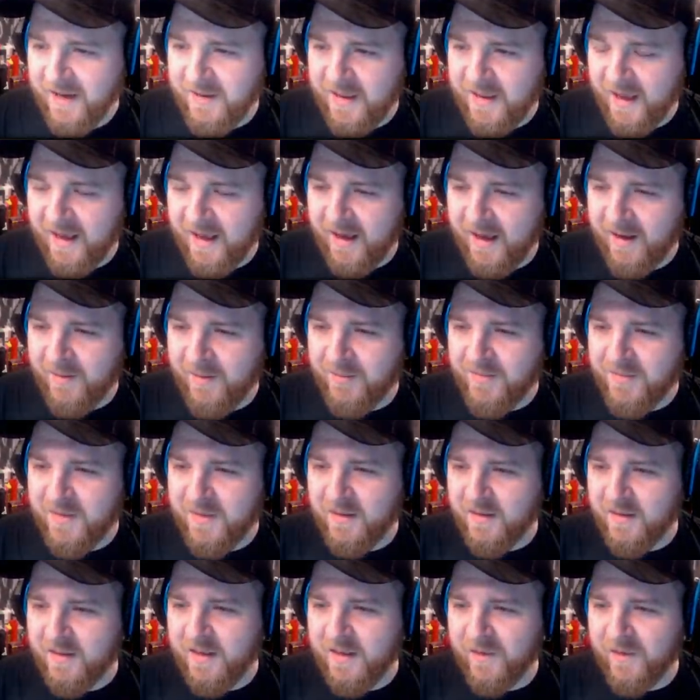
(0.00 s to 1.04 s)
the,
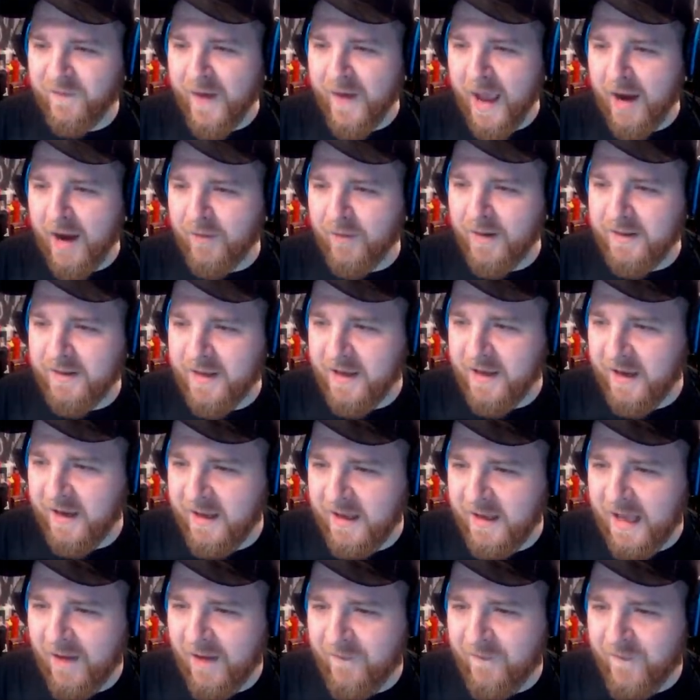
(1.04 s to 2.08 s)
the variant that you can
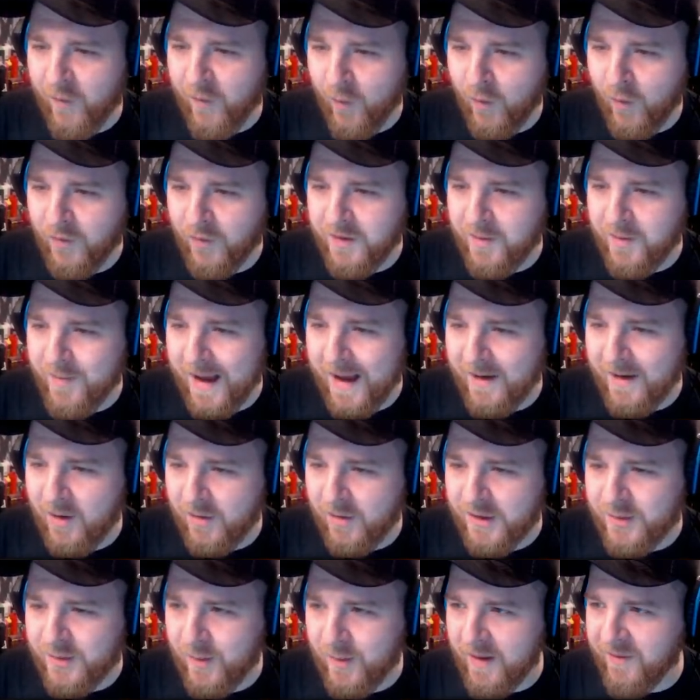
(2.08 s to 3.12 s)
get for the
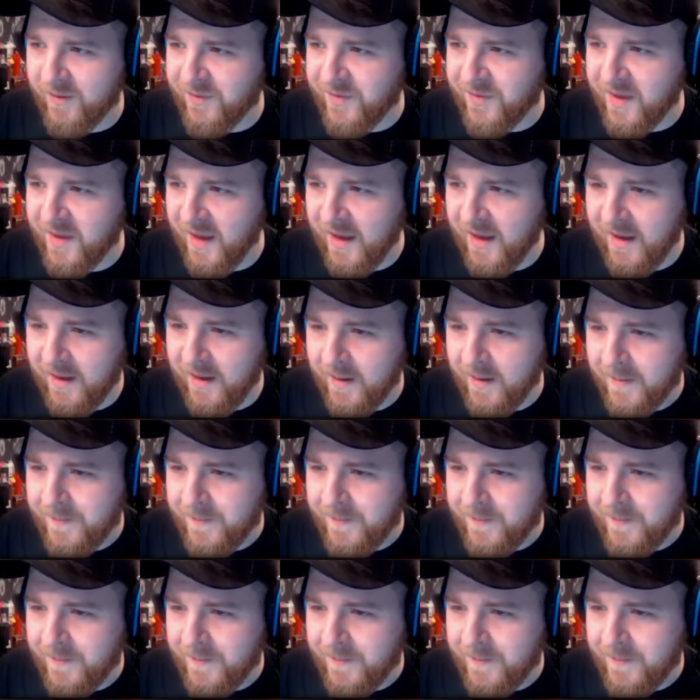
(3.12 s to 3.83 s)
Maddox with the